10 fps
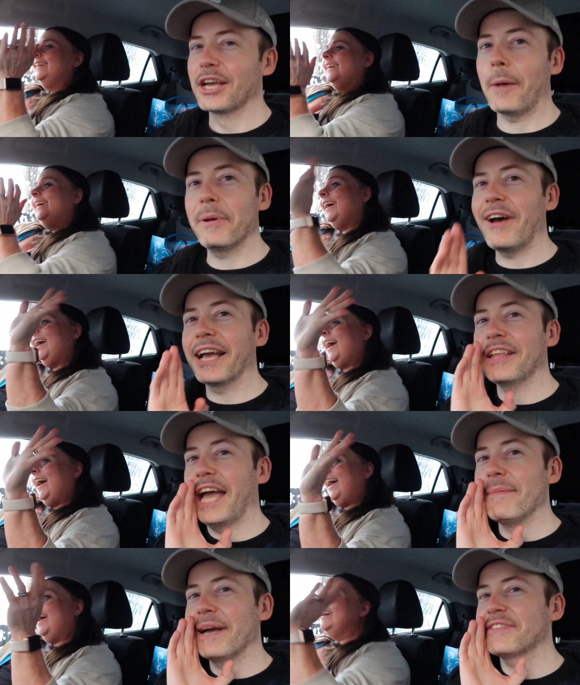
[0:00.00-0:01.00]
Speaker 1: Copyright
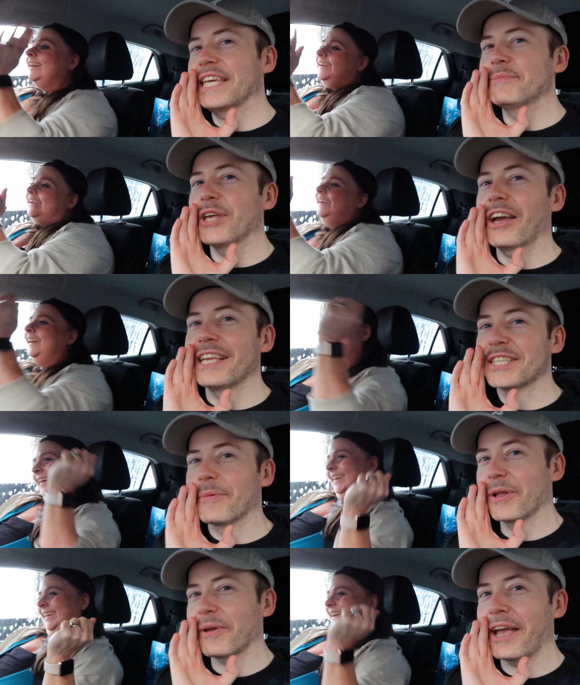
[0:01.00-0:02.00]
claim. I have to keep talking so we
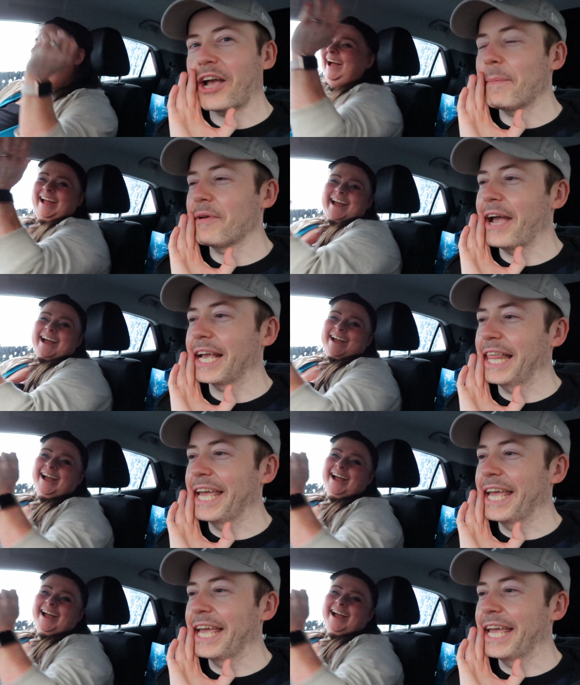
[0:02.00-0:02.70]
don't get a copyright